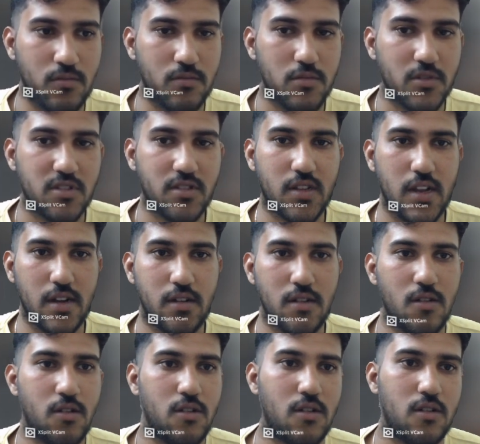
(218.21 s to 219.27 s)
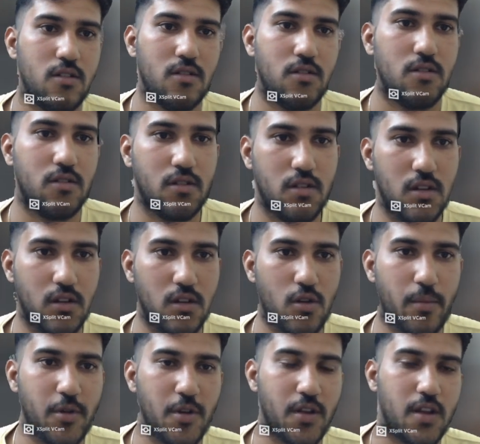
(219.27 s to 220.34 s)
send or
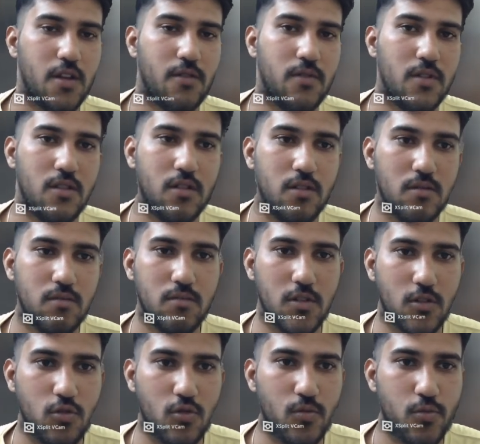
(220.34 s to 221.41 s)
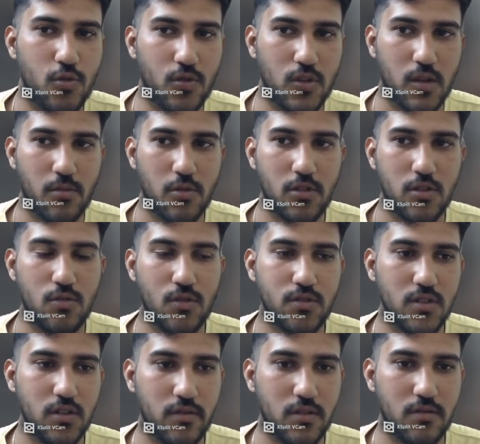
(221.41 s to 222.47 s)
communicate with the Go program or the Go
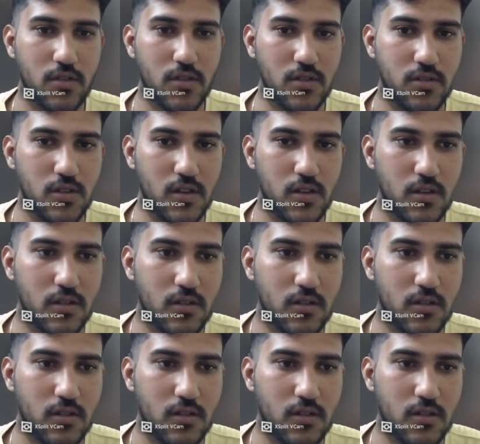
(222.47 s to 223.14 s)
service which is running.